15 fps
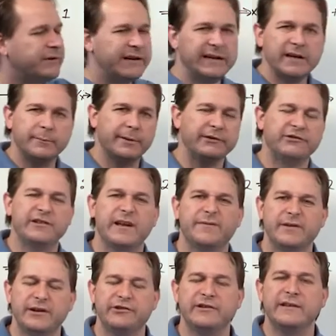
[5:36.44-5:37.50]
getting a bunch of
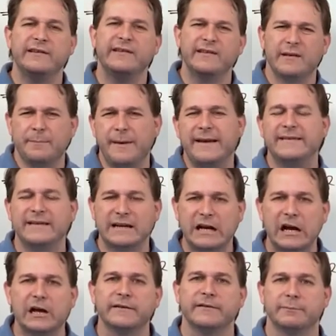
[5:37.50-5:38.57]
definition, this is the basic
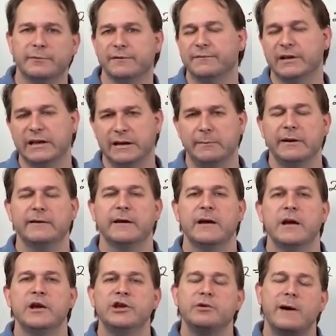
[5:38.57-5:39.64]
concept of a limit.
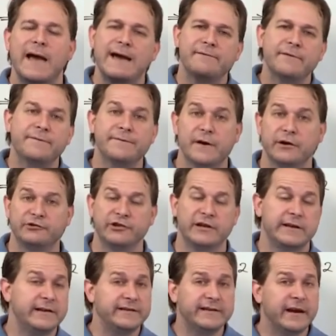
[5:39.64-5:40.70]
You have a function,
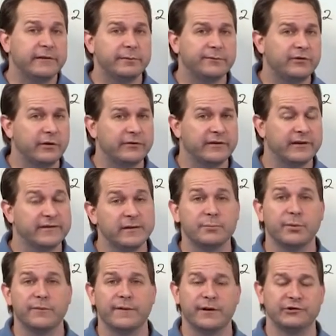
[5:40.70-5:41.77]
in this case we've chosen a
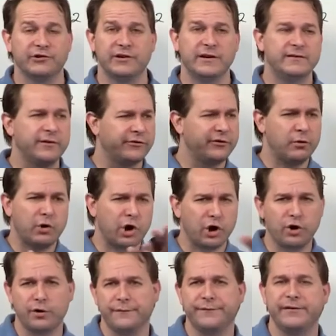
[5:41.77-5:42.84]
simple function, and there's no
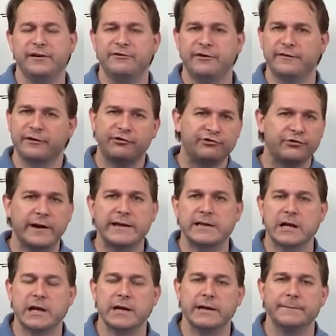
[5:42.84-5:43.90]
curves, it's just a straight
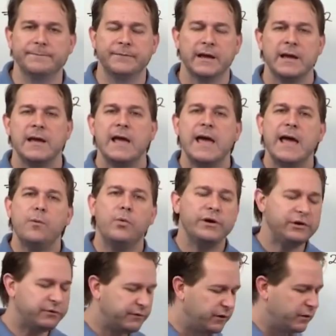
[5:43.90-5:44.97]
line. And what
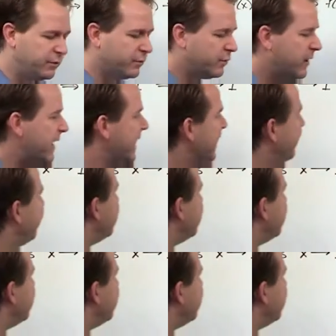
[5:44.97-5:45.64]
you do is